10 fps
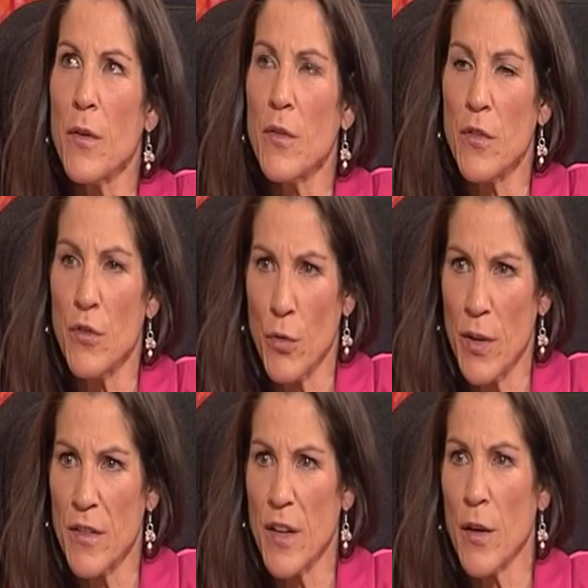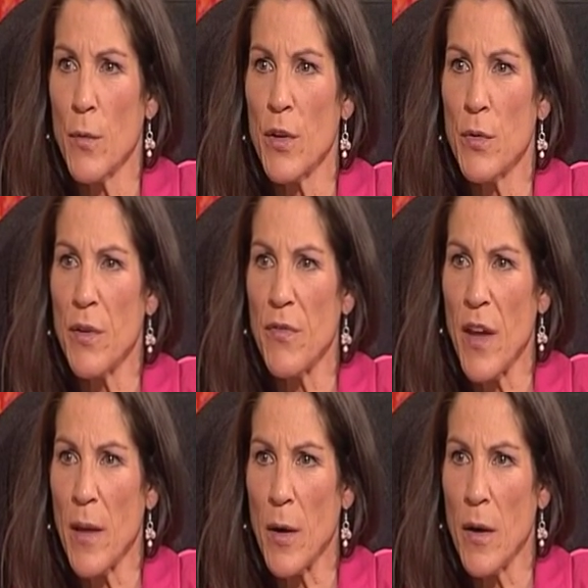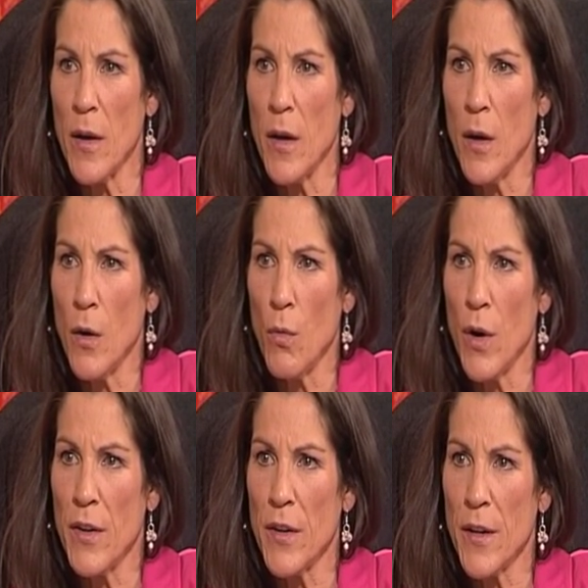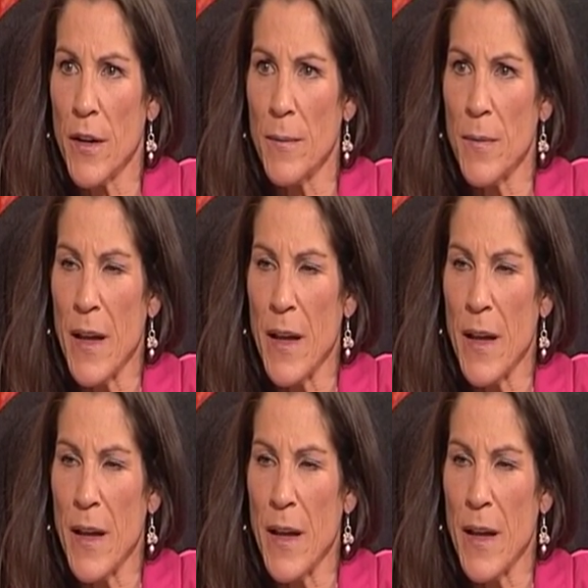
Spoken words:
who's a jewelry designer went to IFEMA one year.